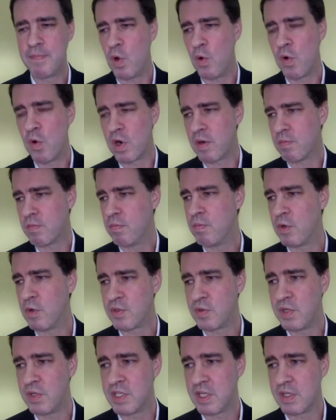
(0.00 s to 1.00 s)
or
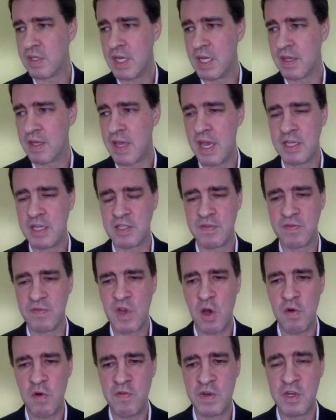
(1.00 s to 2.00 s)
most recently in the case of
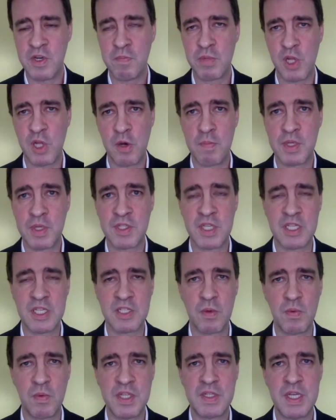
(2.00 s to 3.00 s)
COVID diplomacy.
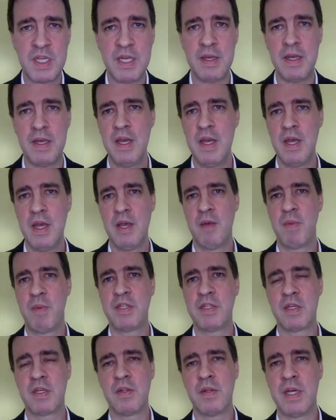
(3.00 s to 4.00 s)
So we see
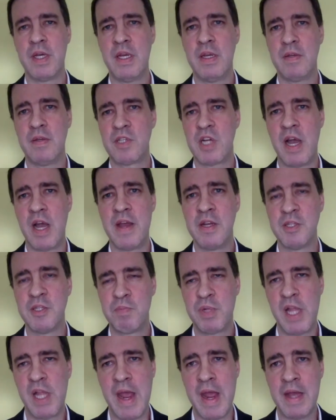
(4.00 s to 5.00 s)
basically China's
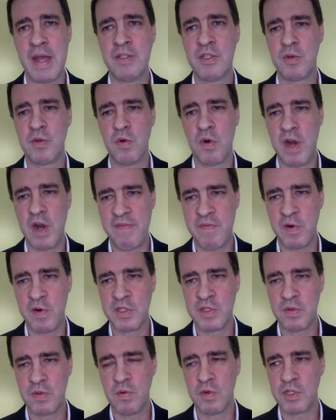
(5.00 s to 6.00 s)
plans or
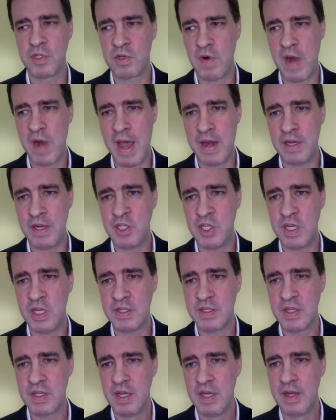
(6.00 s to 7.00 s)
efforts or
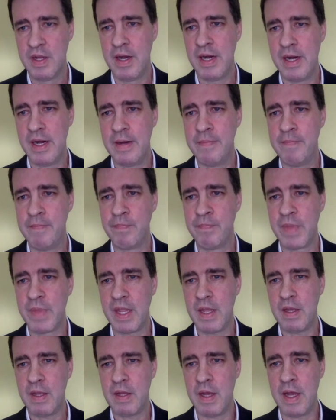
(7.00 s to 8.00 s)
strategies
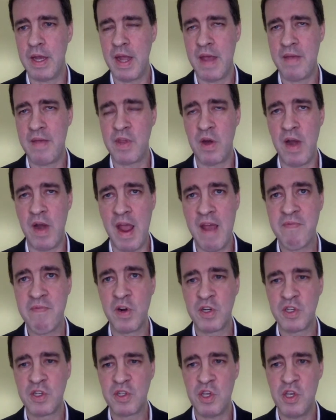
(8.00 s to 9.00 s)
and their
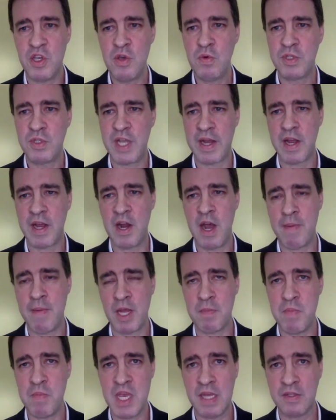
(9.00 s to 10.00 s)
effort to use
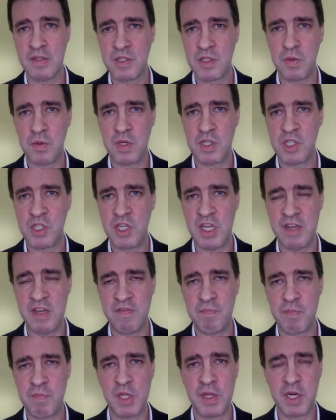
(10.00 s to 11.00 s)
economic means to
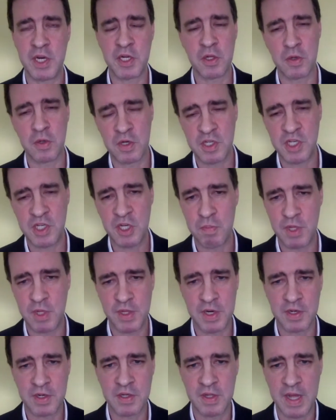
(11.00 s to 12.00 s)
achieve political or
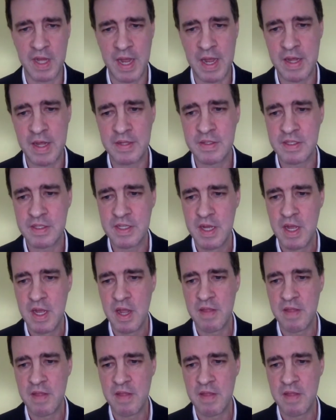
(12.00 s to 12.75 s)
geopolitical ends